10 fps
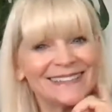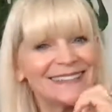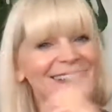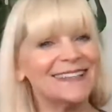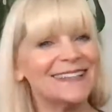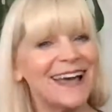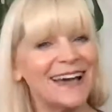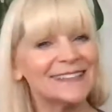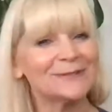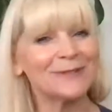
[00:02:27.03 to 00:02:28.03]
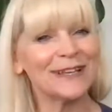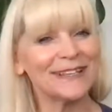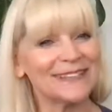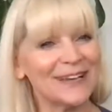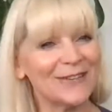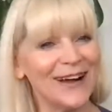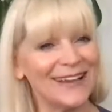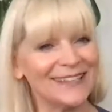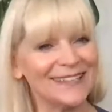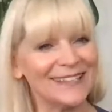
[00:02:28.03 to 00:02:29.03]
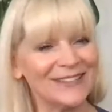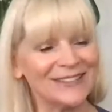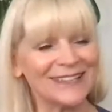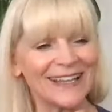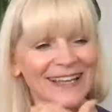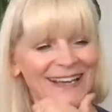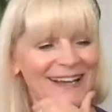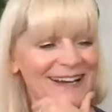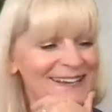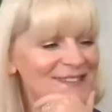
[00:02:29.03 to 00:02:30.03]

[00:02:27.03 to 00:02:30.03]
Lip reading: This is the last place I wanted to go today.